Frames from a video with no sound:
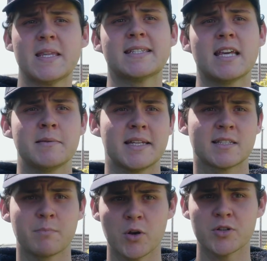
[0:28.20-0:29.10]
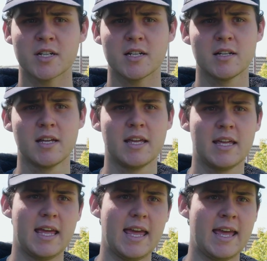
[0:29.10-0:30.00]
the same exposure.
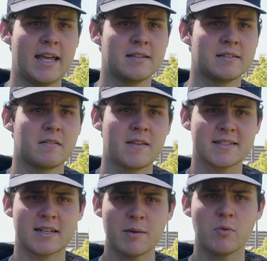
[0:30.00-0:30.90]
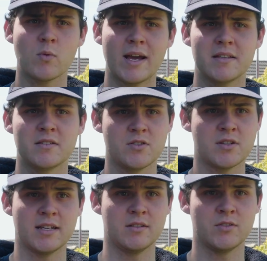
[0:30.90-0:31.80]
And there's a couple ways you can